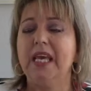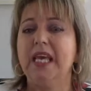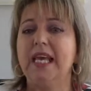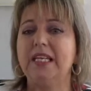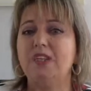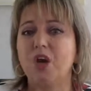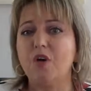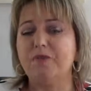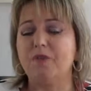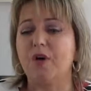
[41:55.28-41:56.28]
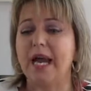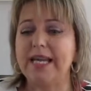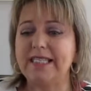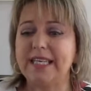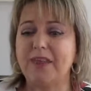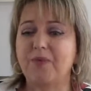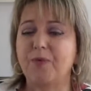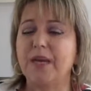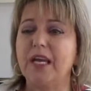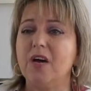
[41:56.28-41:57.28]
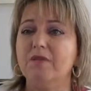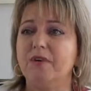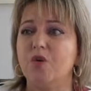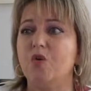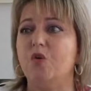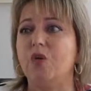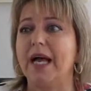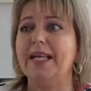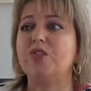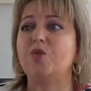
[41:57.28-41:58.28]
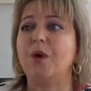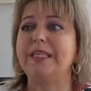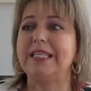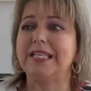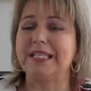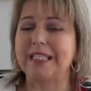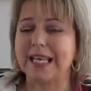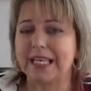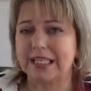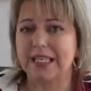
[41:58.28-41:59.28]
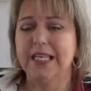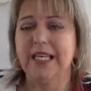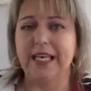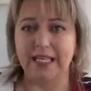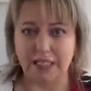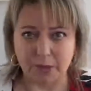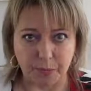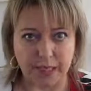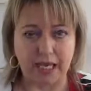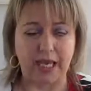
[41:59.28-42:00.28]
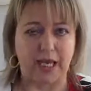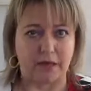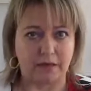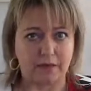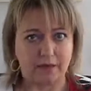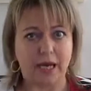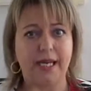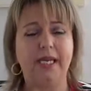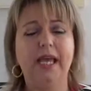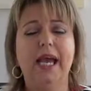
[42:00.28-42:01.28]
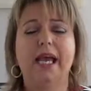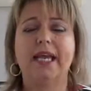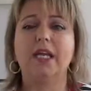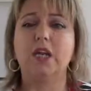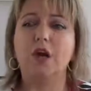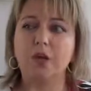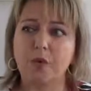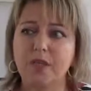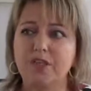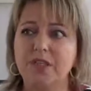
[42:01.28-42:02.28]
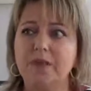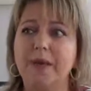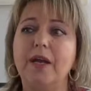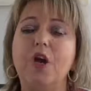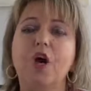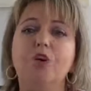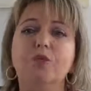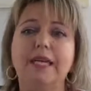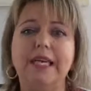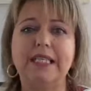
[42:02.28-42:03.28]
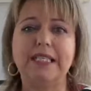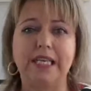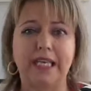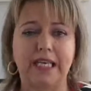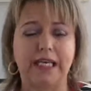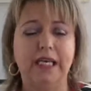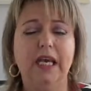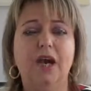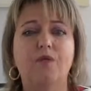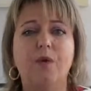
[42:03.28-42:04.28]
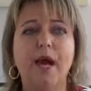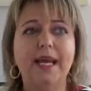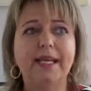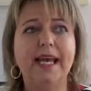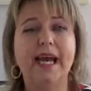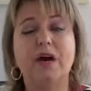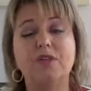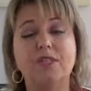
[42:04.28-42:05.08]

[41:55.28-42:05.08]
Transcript: In TOEFL, 83 overall and 26 in speaking, right? I get a lot of questions about OET. Right now,